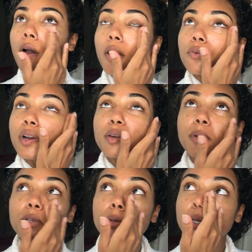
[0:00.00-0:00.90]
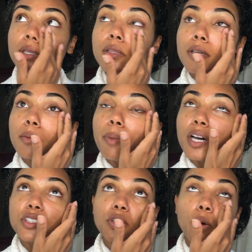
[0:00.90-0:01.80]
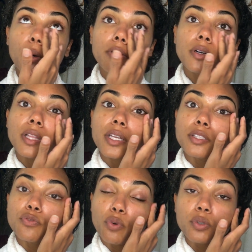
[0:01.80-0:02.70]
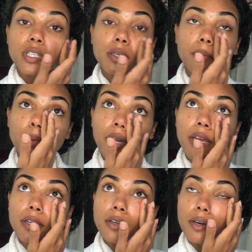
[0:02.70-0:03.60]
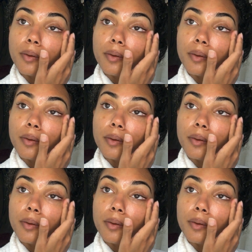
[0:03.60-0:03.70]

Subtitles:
I would recommend doing the Badger oil cleanse rosehip and